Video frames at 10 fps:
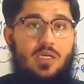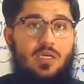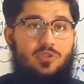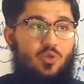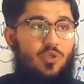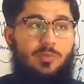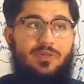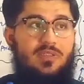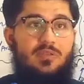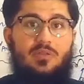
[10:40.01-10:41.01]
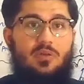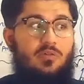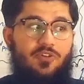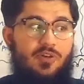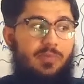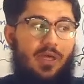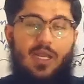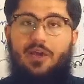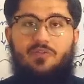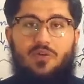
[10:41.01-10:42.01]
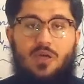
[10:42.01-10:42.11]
So the person will be alive,